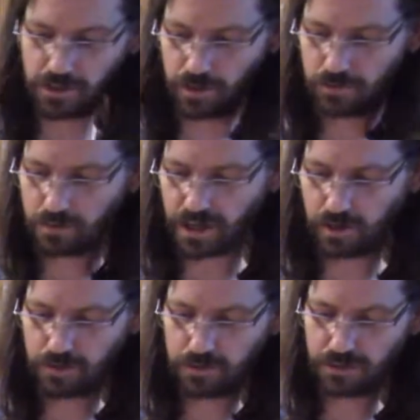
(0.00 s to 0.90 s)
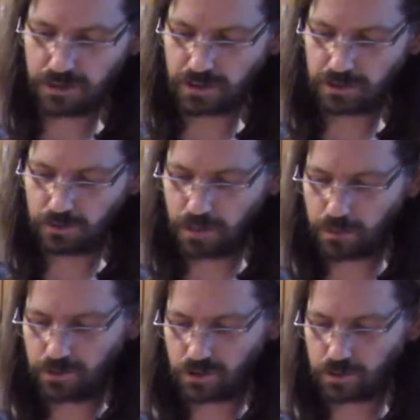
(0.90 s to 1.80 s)
a little overpowering, but you know,
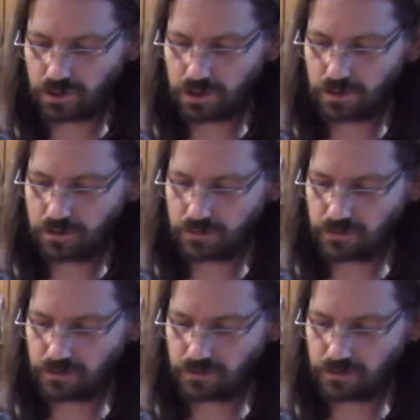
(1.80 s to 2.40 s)
pepper's always good.